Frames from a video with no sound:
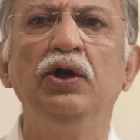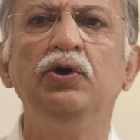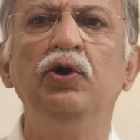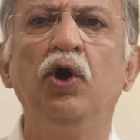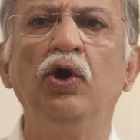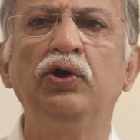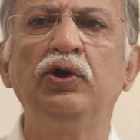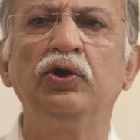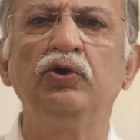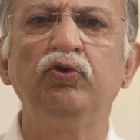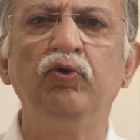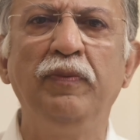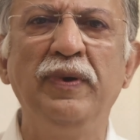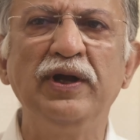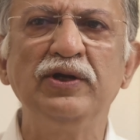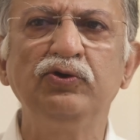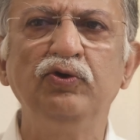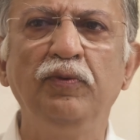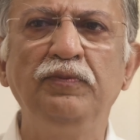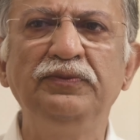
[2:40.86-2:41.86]
Dr.
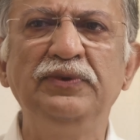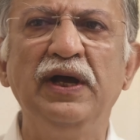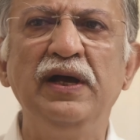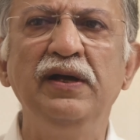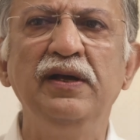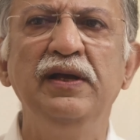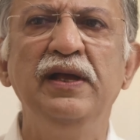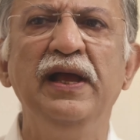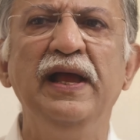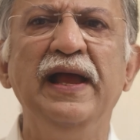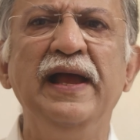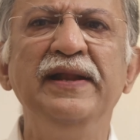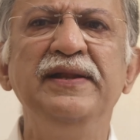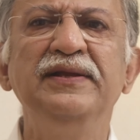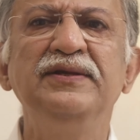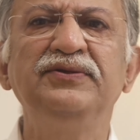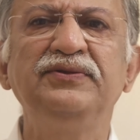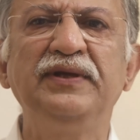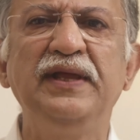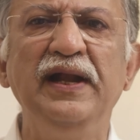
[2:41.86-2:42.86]
Subhash Gupta
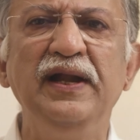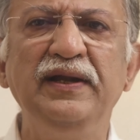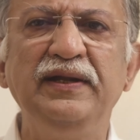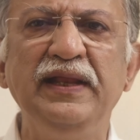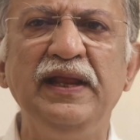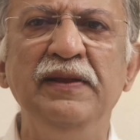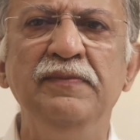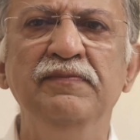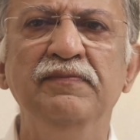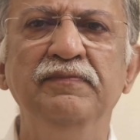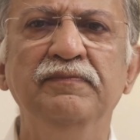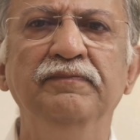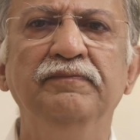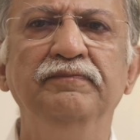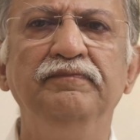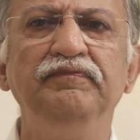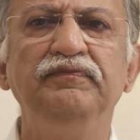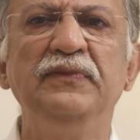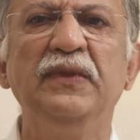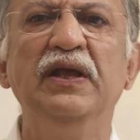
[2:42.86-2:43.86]
and his skilled team.
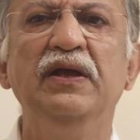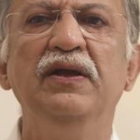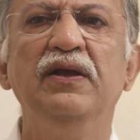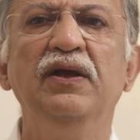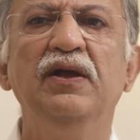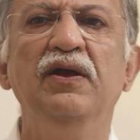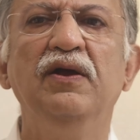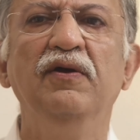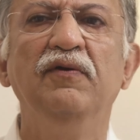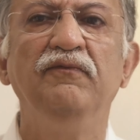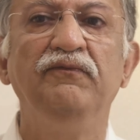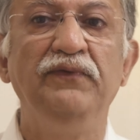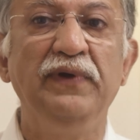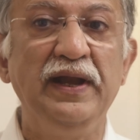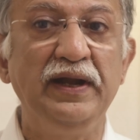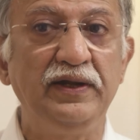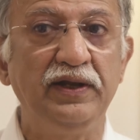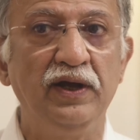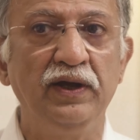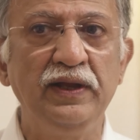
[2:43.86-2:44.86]

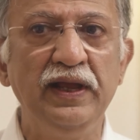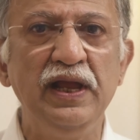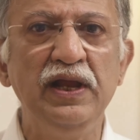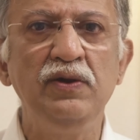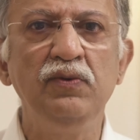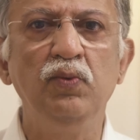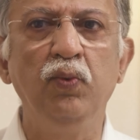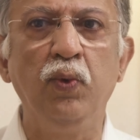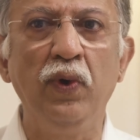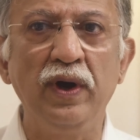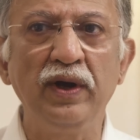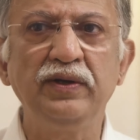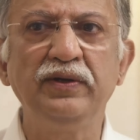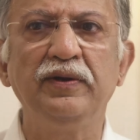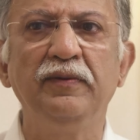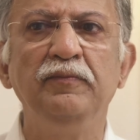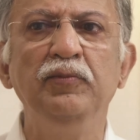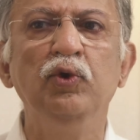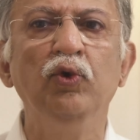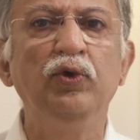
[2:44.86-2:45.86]
Fate again
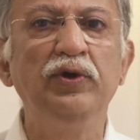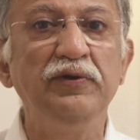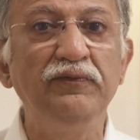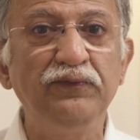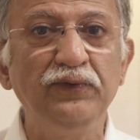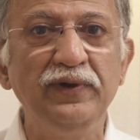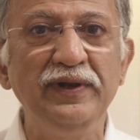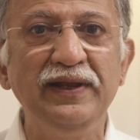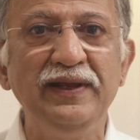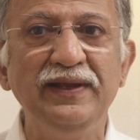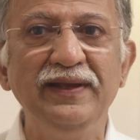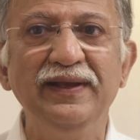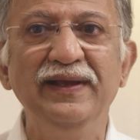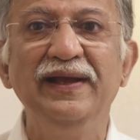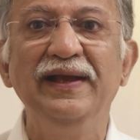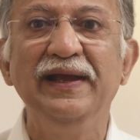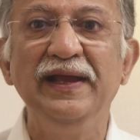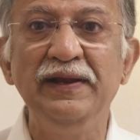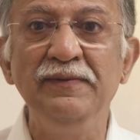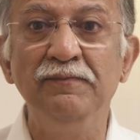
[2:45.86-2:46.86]
worked beautifully
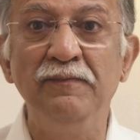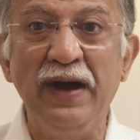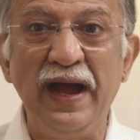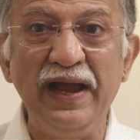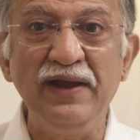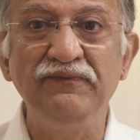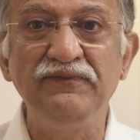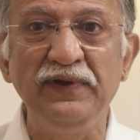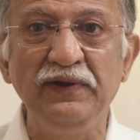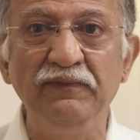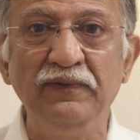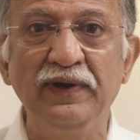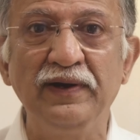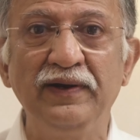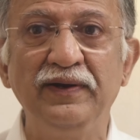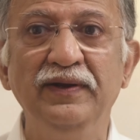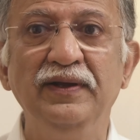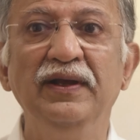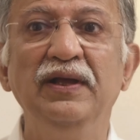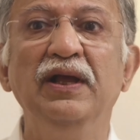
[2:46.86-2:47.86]
in my
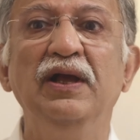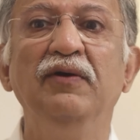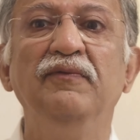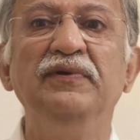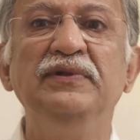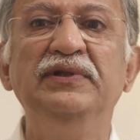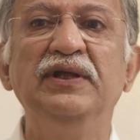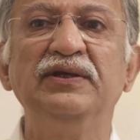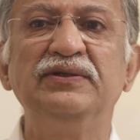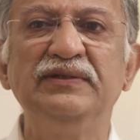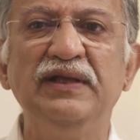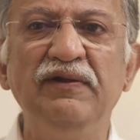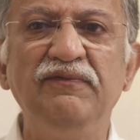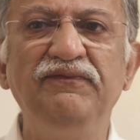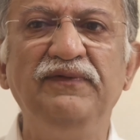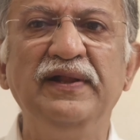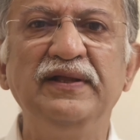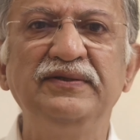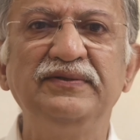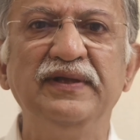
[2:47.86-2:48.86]
favor with the
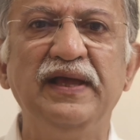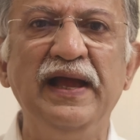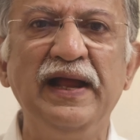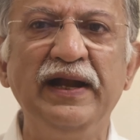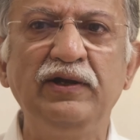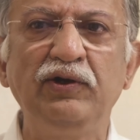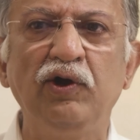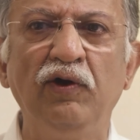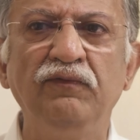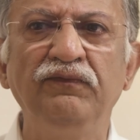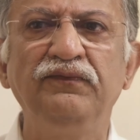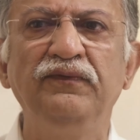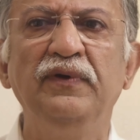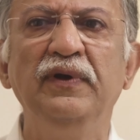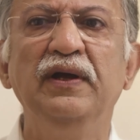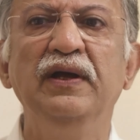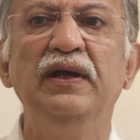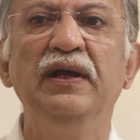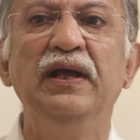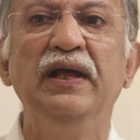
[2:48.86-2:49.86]
selfless act of
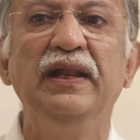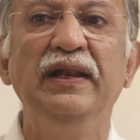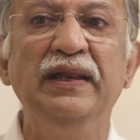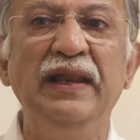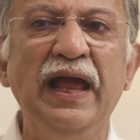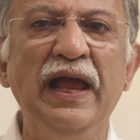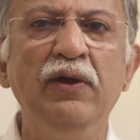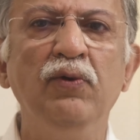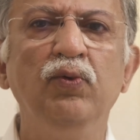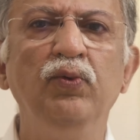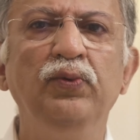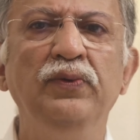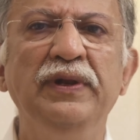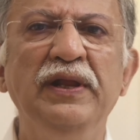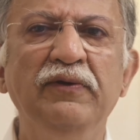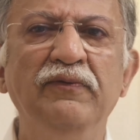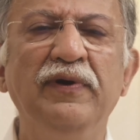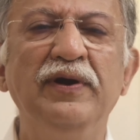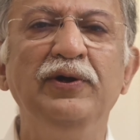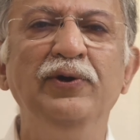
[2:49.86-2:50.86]
live
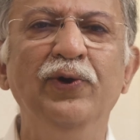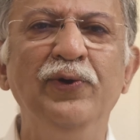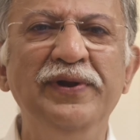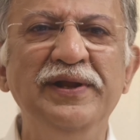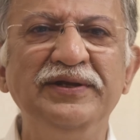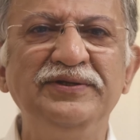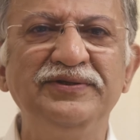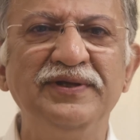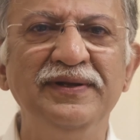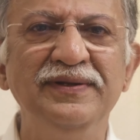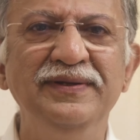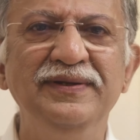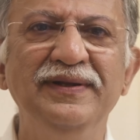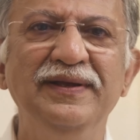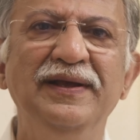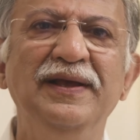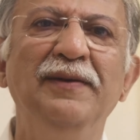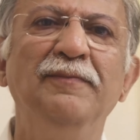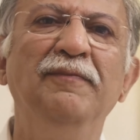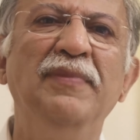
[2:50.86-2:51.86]
liver donation
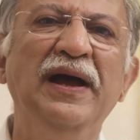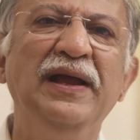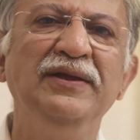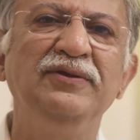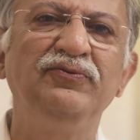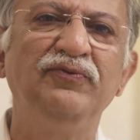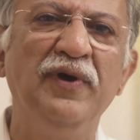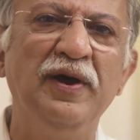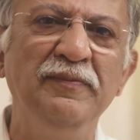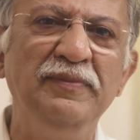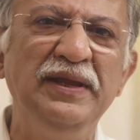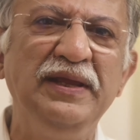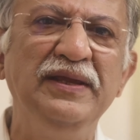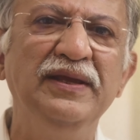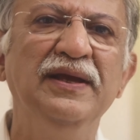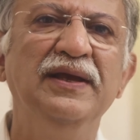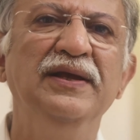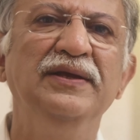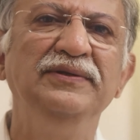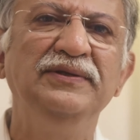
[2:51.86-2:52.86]
by
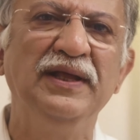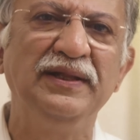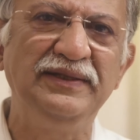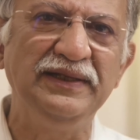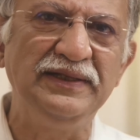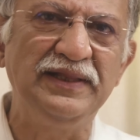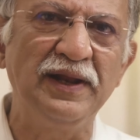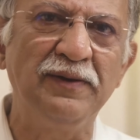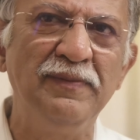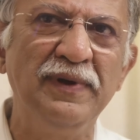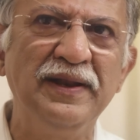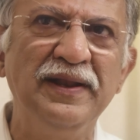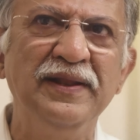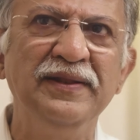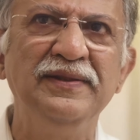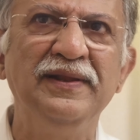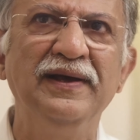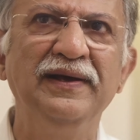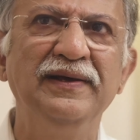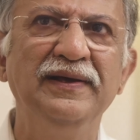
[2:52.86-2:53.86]
Swami Yati
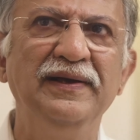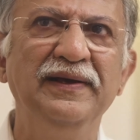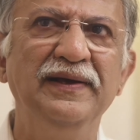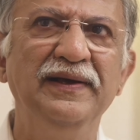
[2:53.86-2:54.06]
Dharmananda.